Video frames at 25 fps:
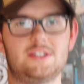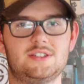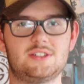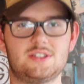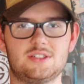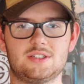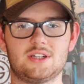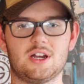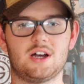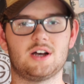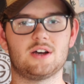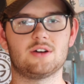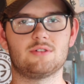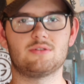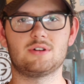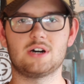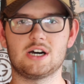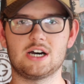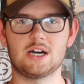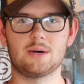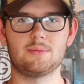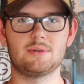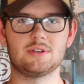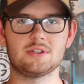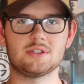style,
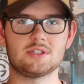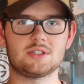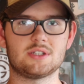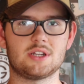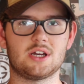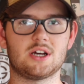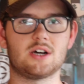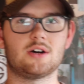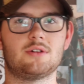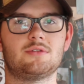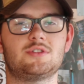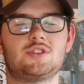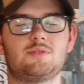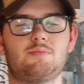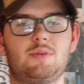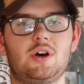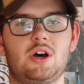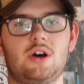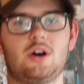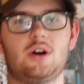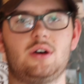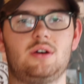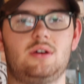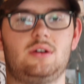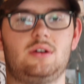urban style to put